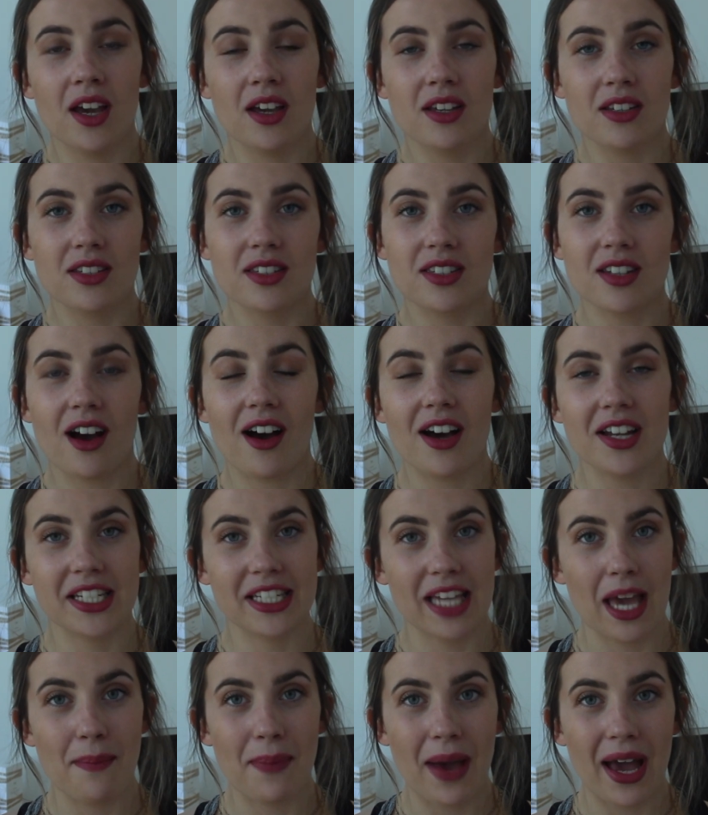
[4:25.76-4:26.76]
start
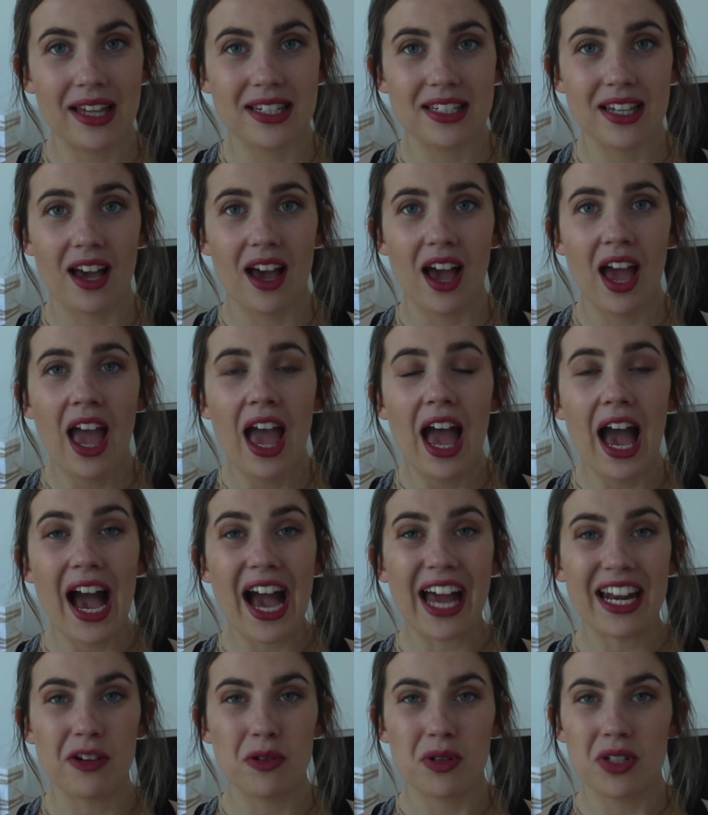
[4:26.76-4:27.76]
to get better,
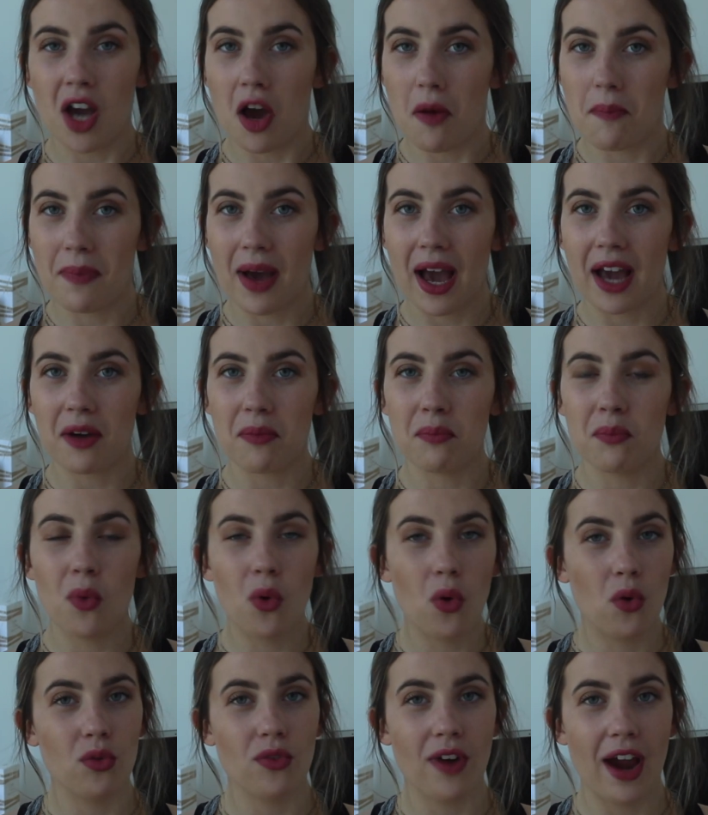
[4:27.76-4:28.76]
and it would come back
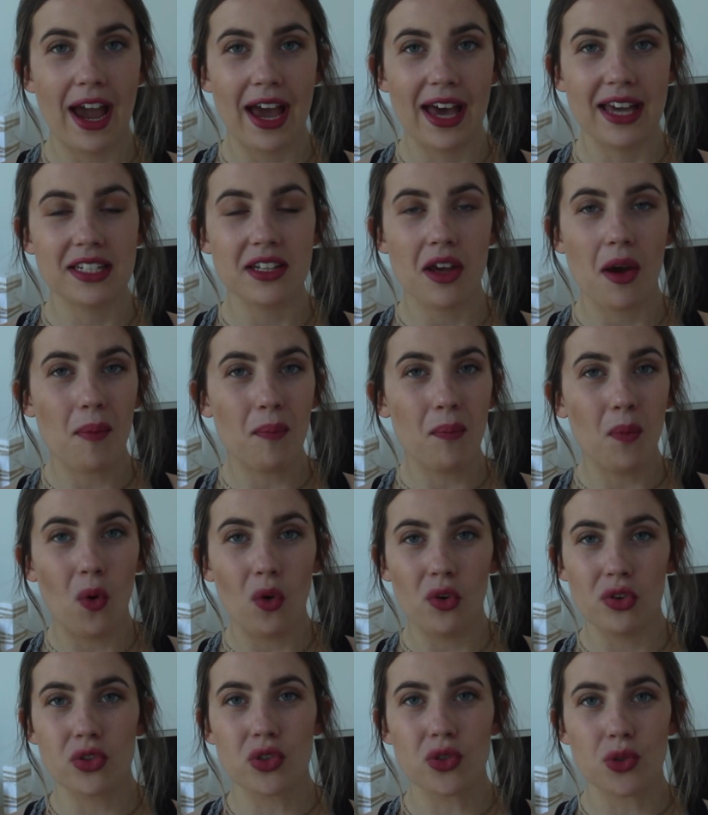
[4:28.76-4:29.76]
more red,
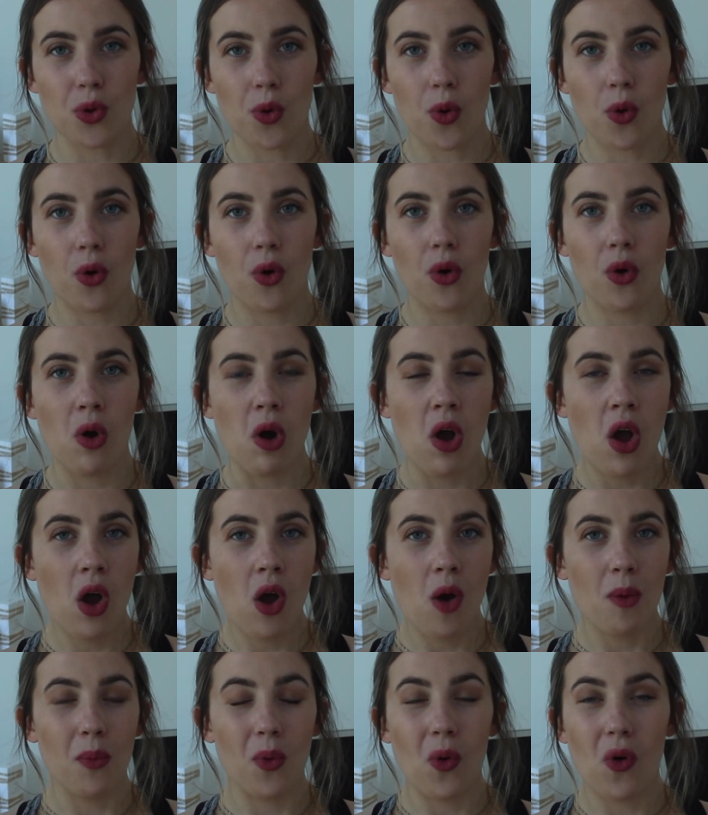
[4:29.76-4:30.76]
more sore,
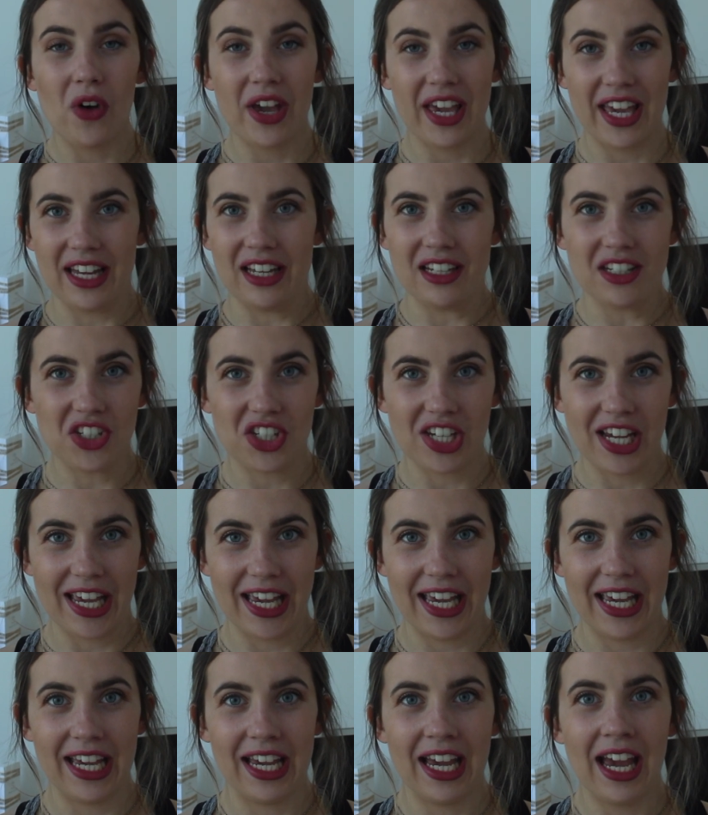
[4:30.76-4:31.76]
more
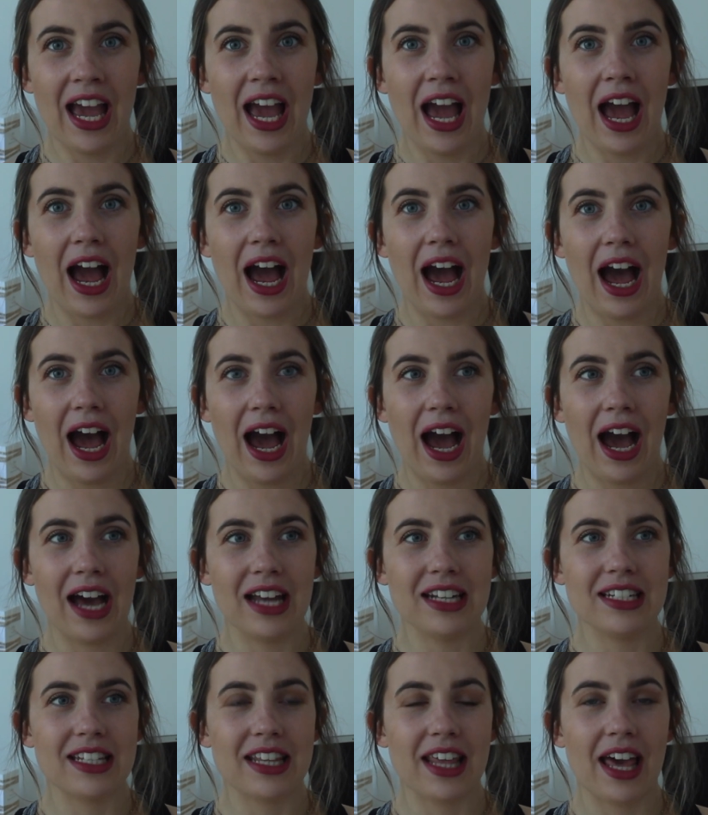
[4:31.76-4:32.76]
itchy,
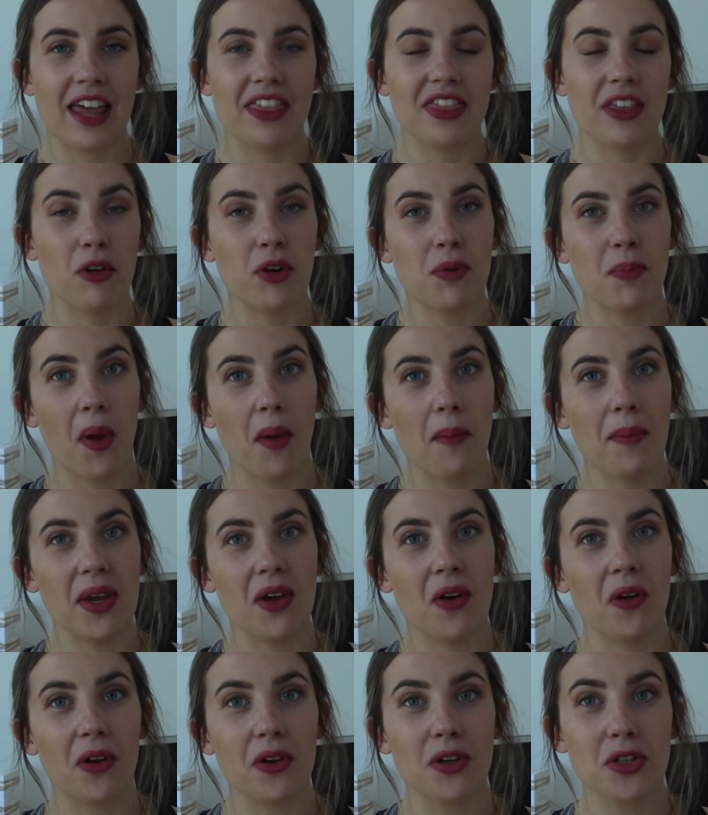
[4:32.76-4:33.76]
and then they would put
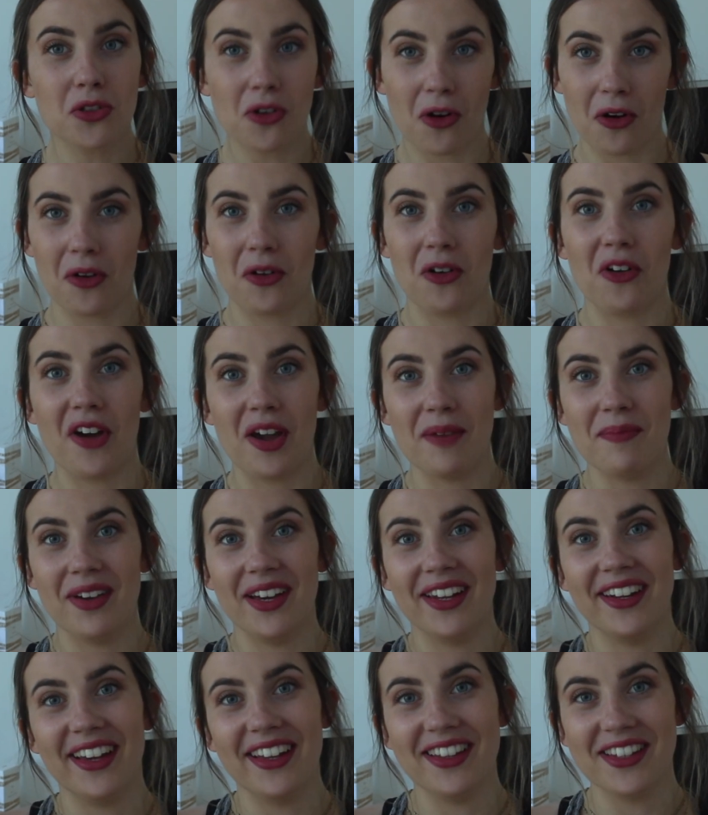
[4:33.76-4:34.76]
me on a stronger
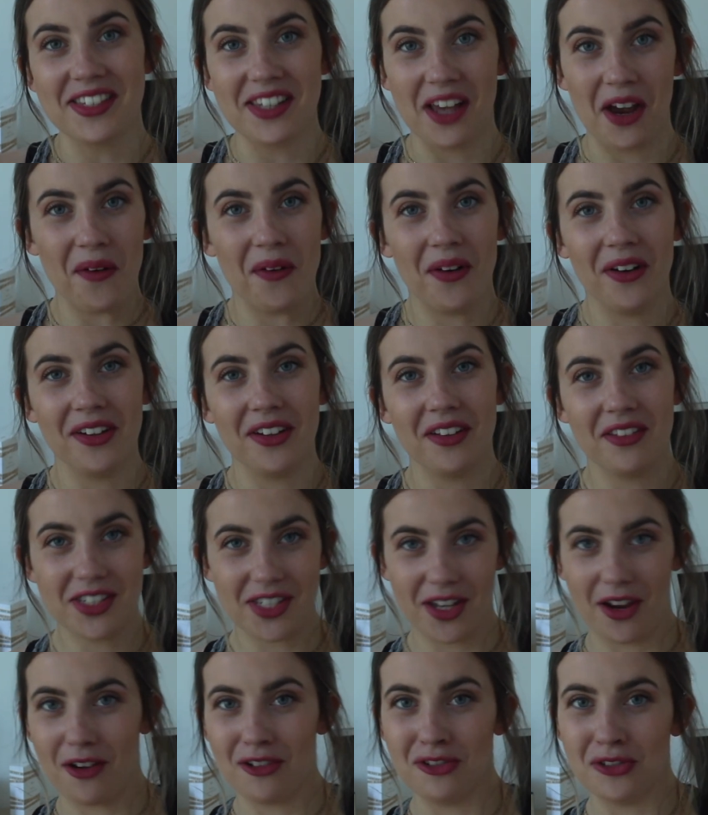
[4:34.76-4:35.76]
ointment and so on and
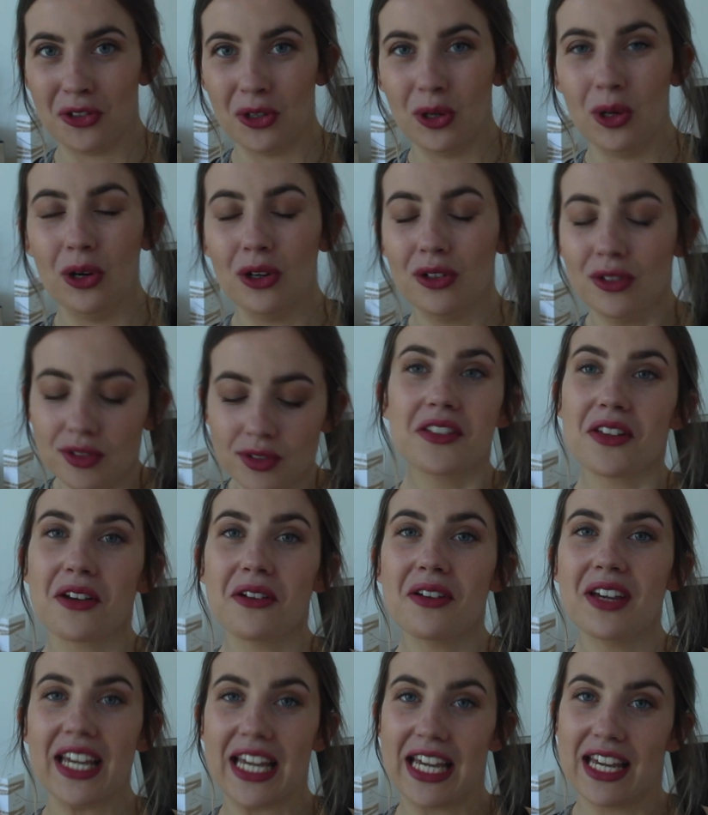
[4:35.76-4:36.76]
so forth. So
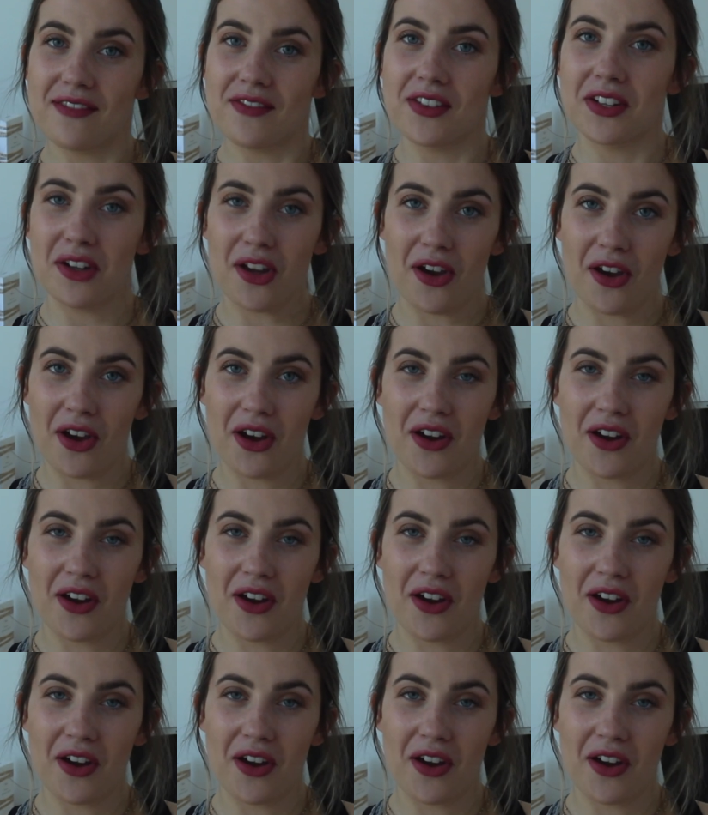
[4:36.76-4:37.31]
even though